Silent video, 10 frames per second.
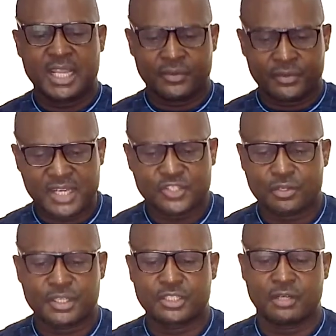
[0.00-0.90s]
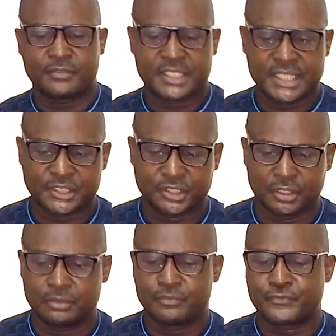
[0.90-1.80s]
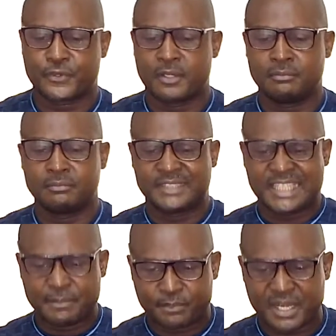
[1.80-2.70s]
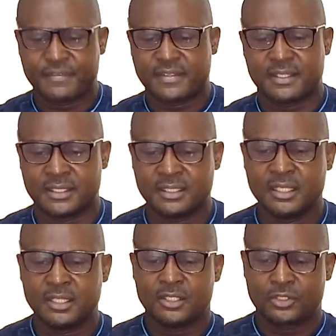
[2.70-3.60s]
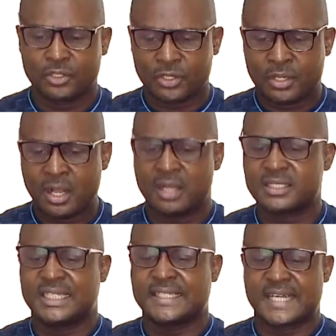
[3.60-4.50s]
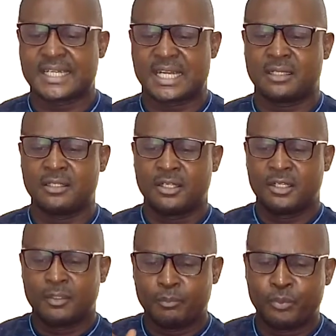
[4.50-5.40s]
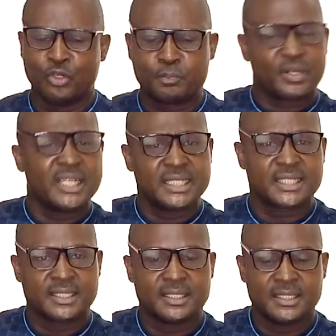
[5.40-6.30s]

a restoration of creation from depravity to God's eternal blueprint.